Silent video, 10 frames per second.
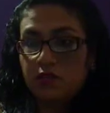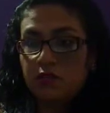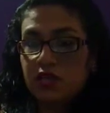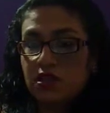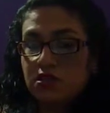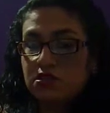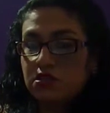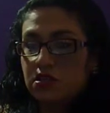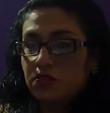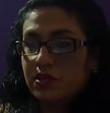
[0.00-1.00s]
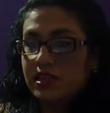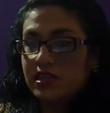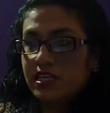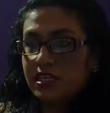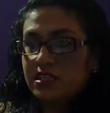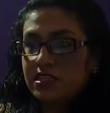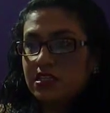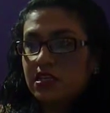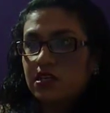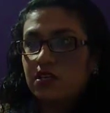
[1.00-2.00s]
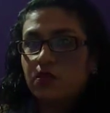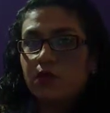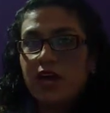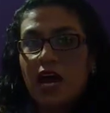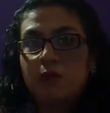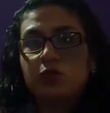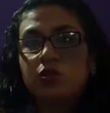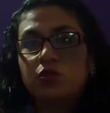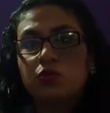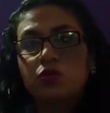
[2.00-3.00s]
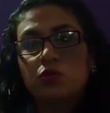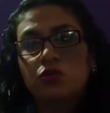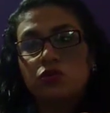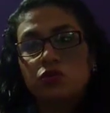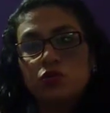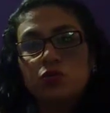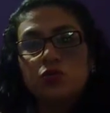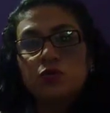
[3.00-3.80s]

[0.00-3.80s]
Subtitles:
because with this we have to do